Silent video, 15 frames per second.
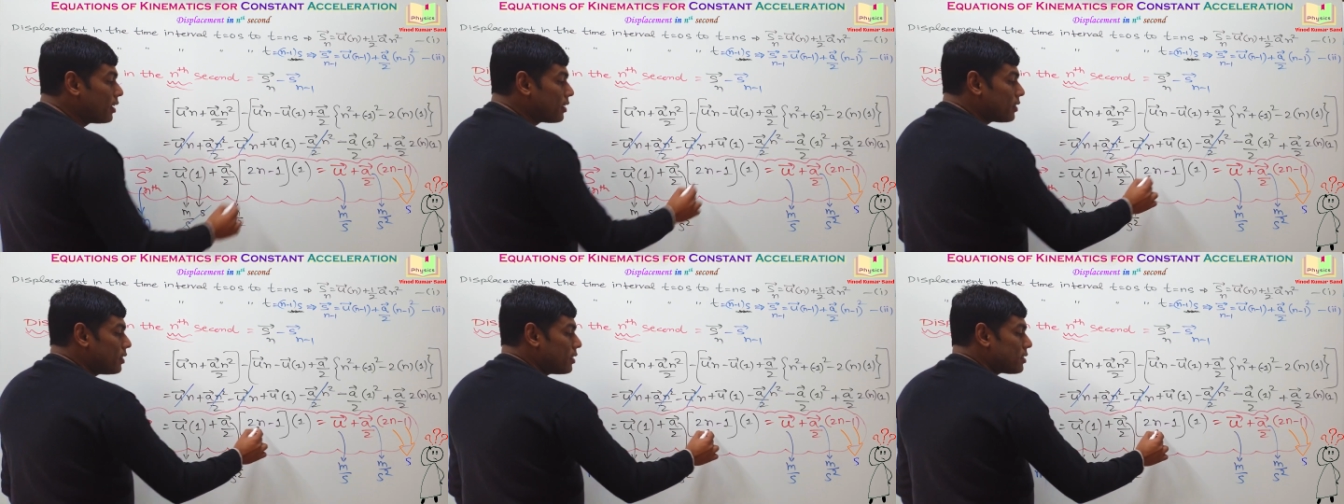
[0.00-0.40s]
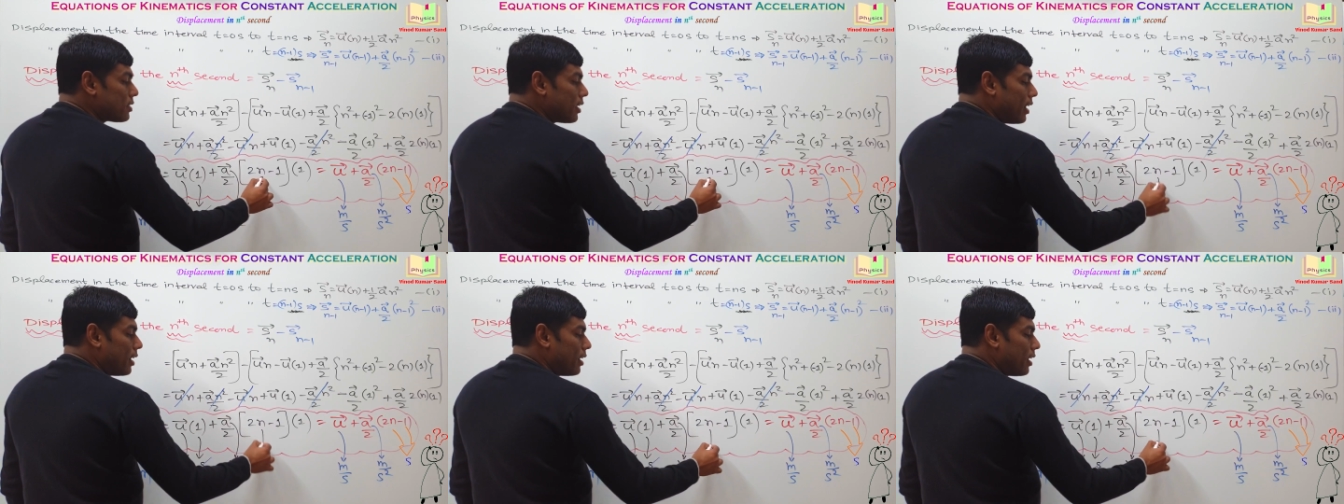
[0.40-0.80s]

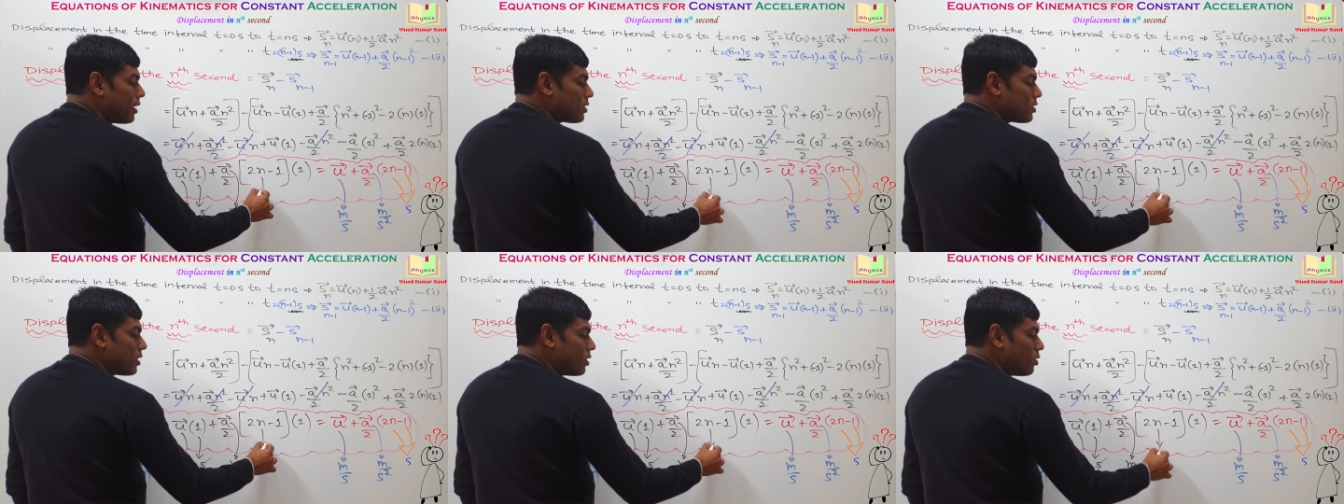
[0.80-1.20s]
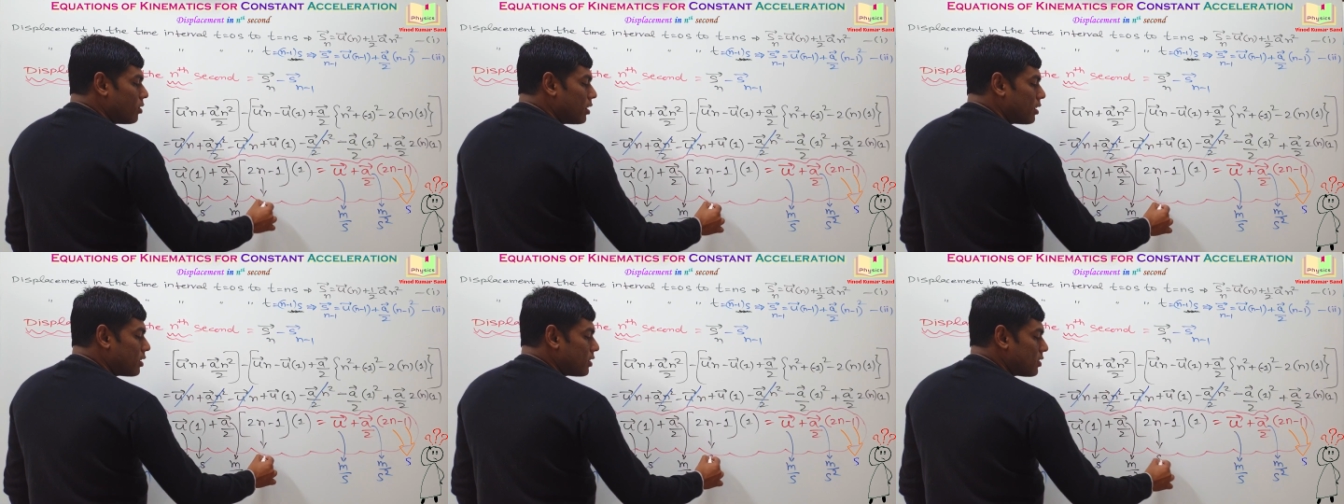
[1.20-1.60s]
This n has the
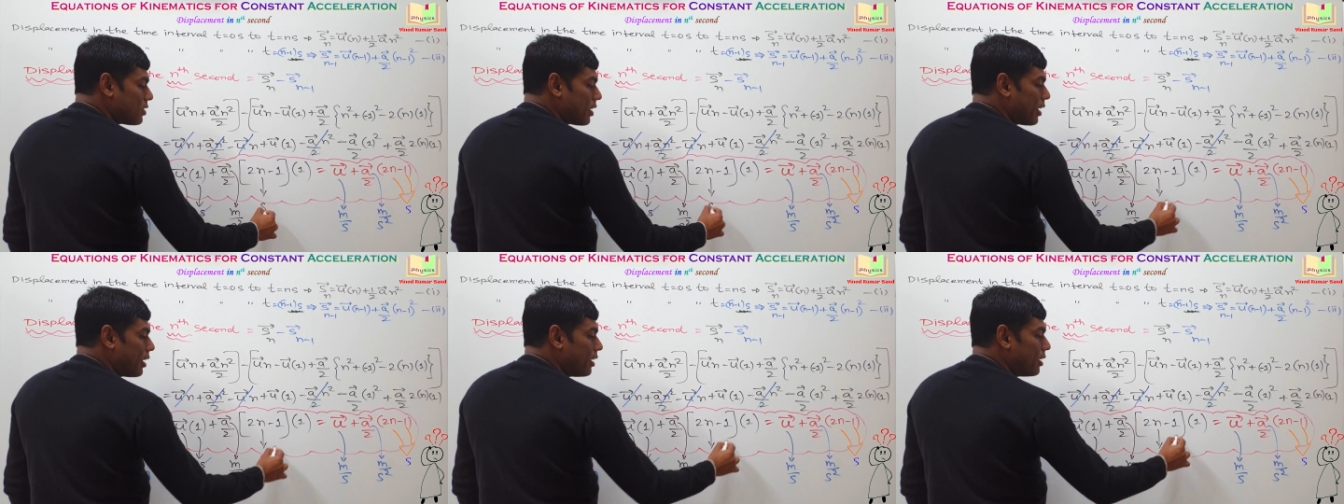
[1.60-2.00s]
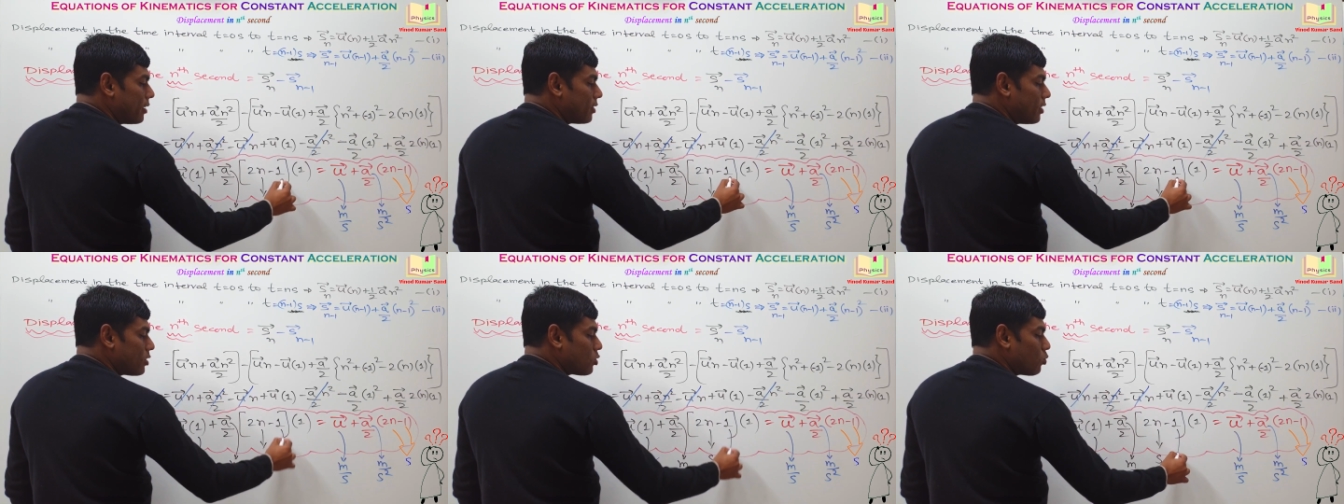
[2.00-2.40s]
unit
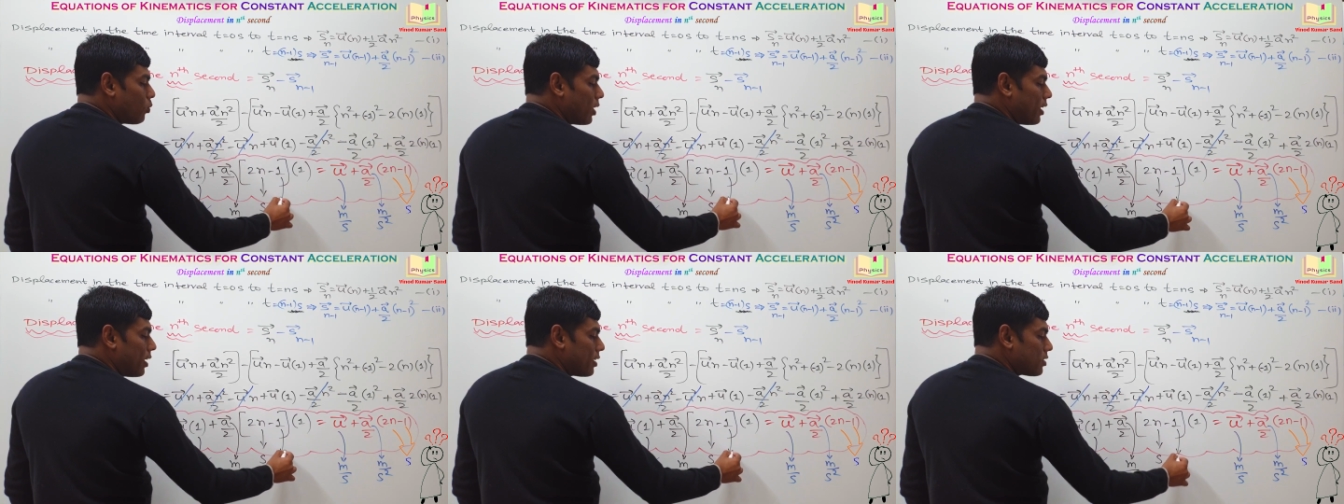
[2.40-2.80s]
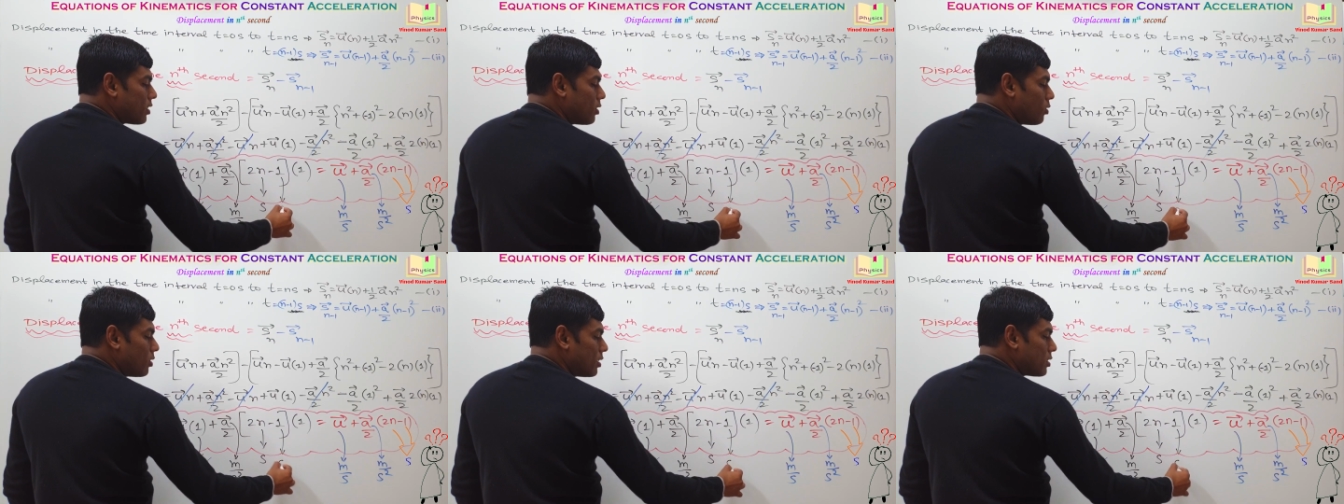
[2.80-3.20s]
second. This 1 has
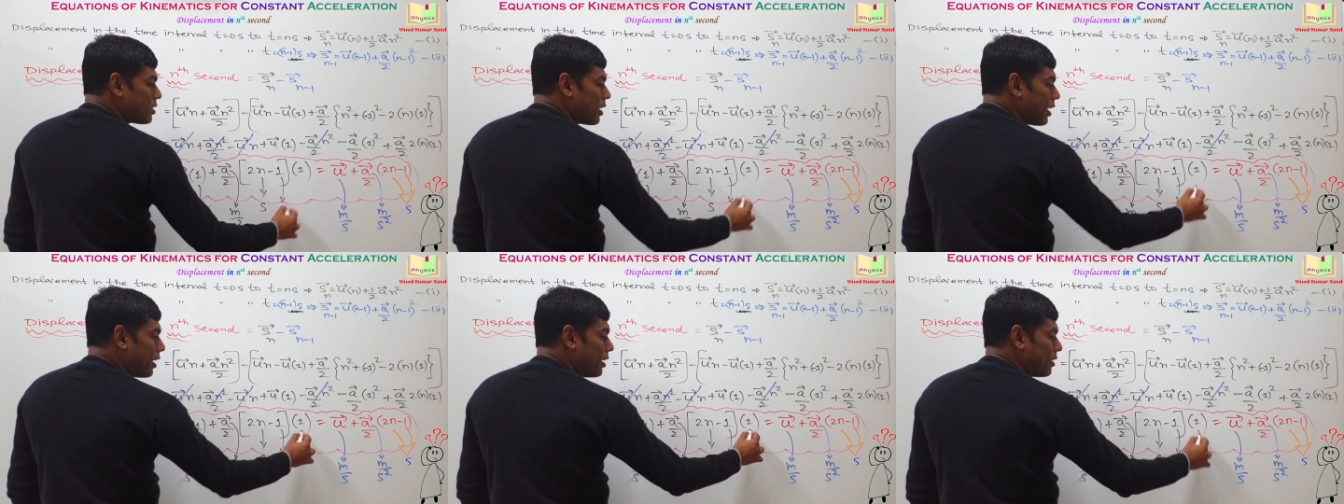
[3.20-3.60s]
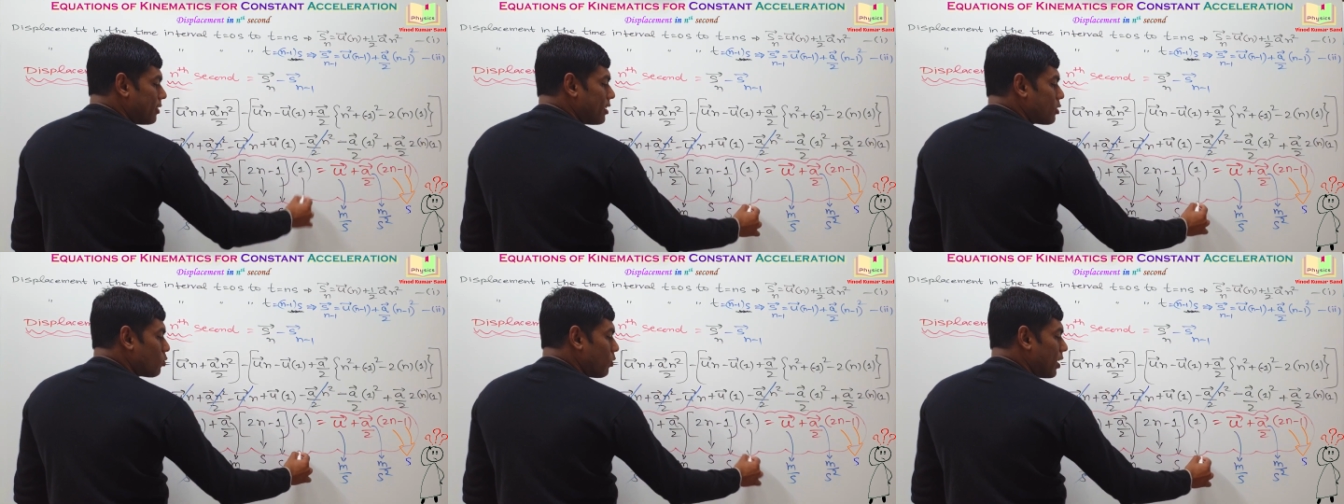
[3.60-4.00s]
the unit second.
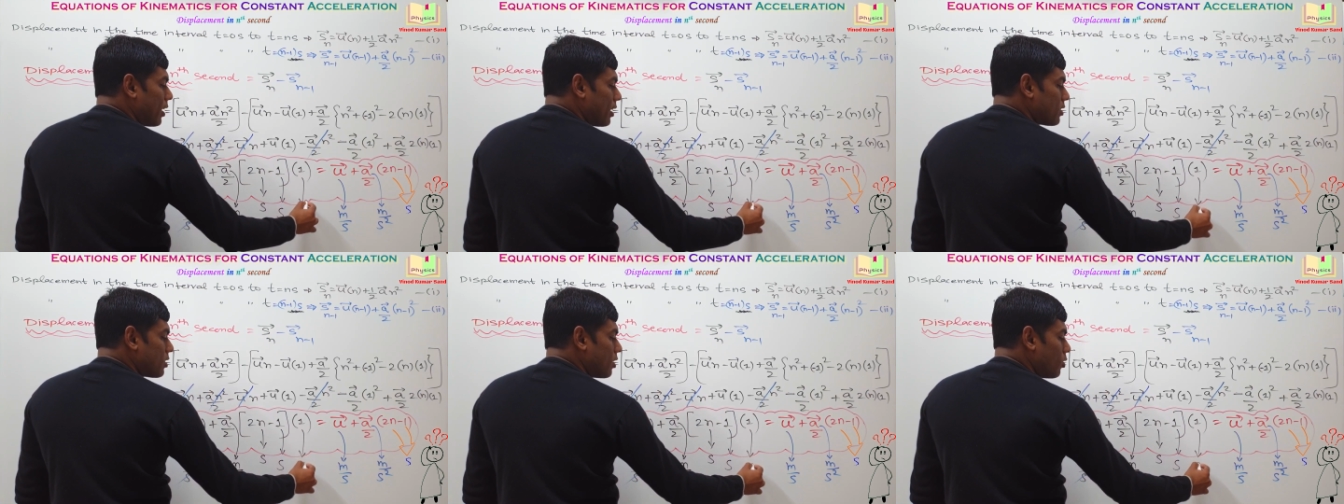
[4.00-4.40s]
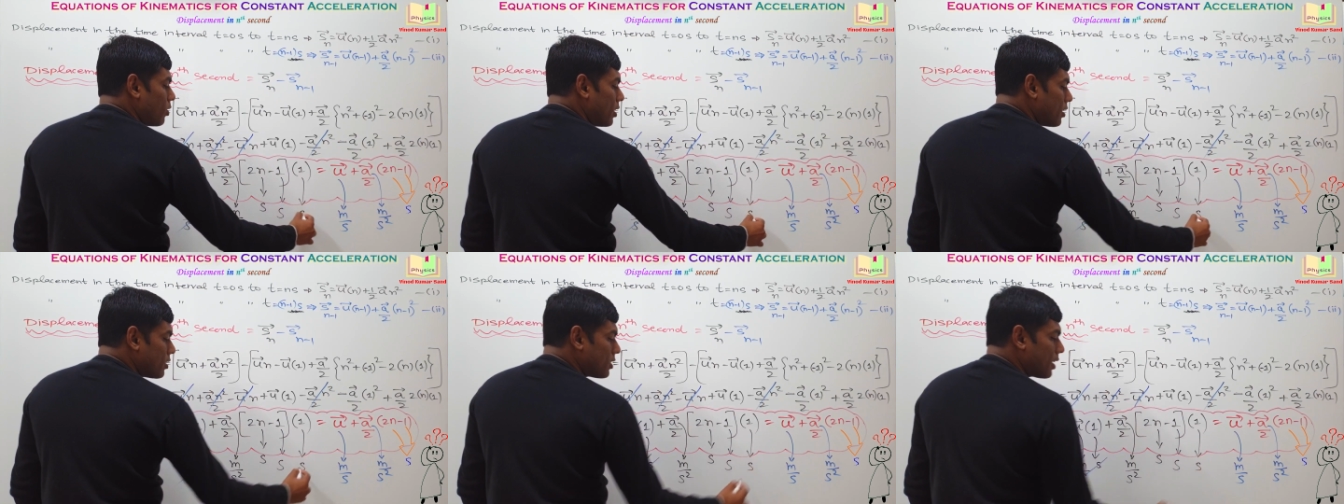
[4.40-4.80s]
This 1 has the
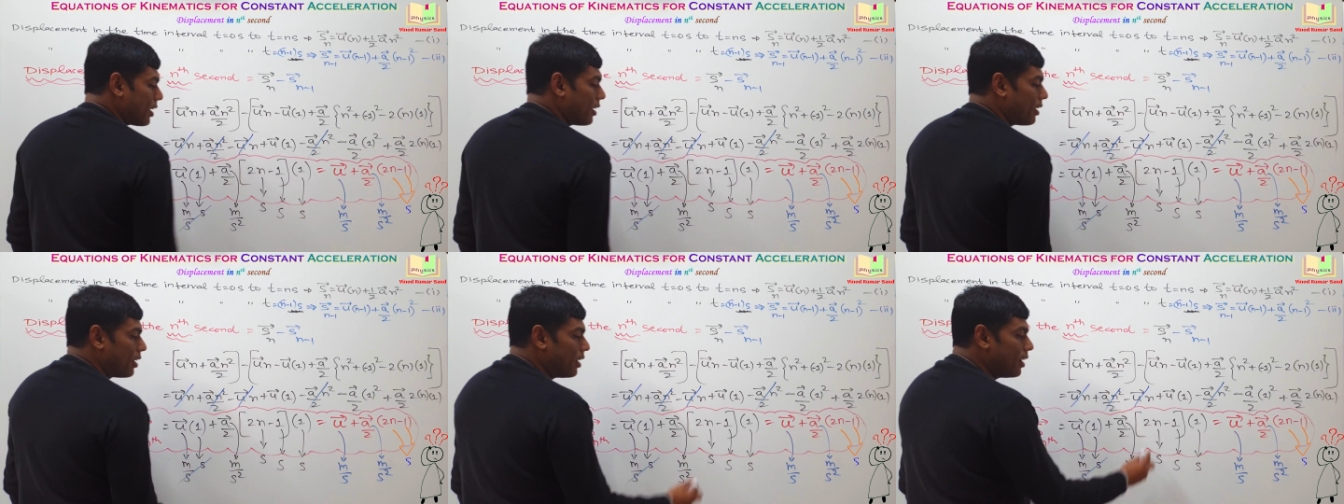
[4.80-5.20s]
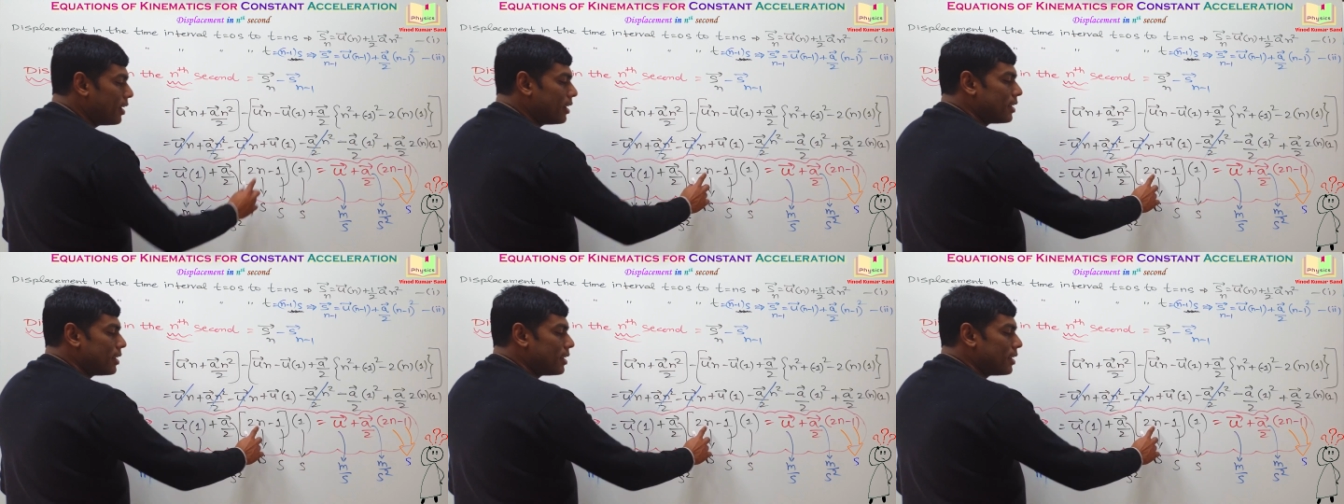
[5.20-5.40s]
unit second.